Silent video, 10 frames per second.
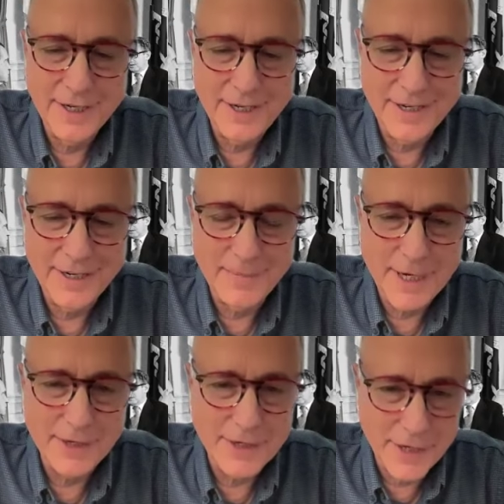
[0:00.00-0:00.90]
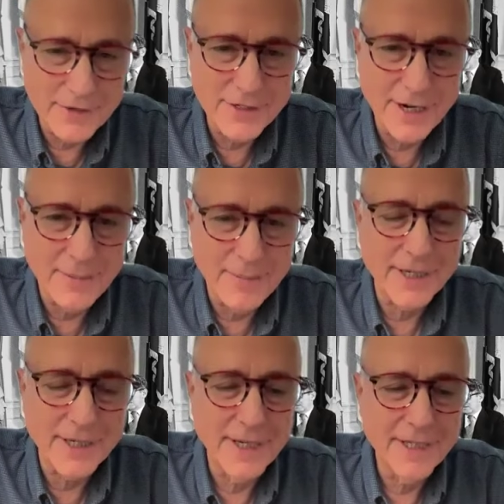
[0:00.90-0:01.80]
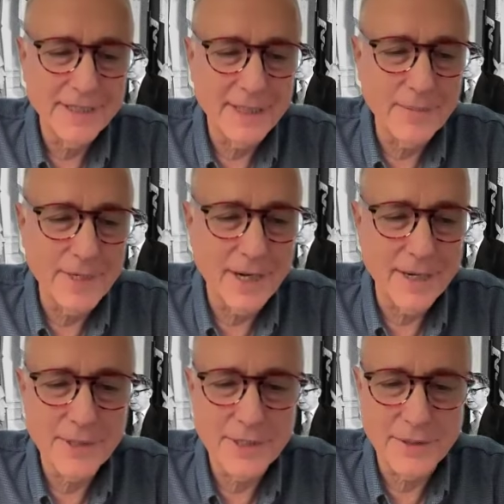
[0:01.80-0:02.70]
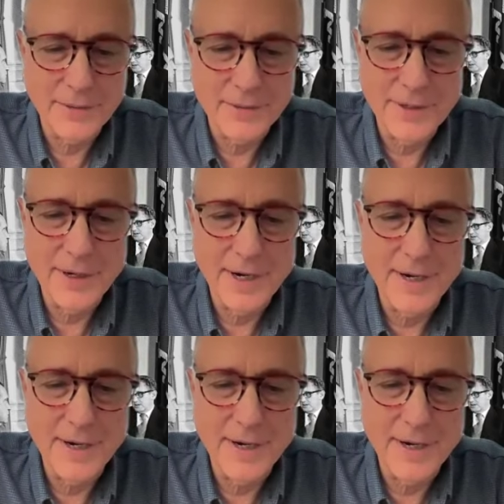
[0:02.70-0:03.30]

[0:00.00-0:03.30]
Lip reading: about another topic sometime soon.